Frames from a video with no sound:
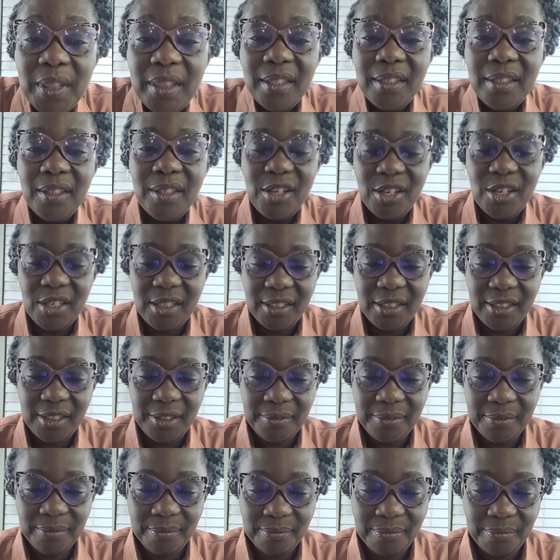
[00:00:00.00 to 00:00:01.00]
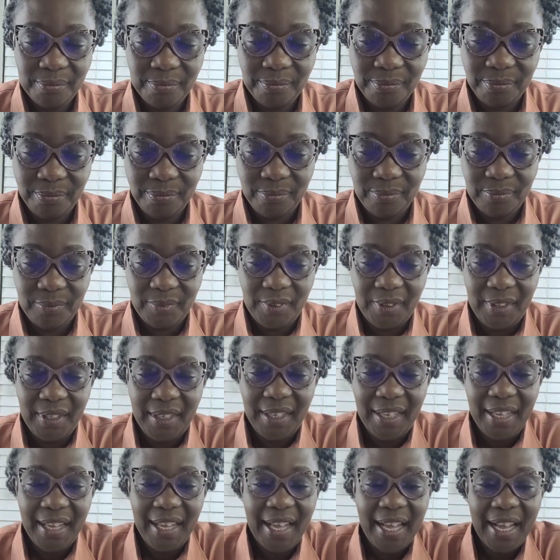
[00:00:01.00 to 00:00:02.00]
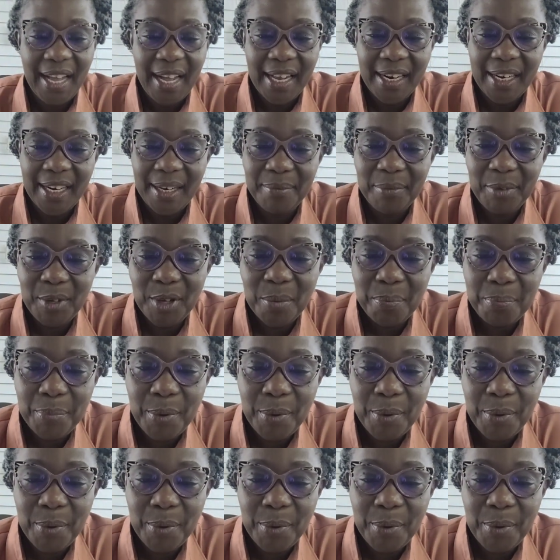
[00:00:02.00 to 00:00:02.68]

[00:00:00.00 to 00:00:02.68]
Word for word: Ngozi, and I'm your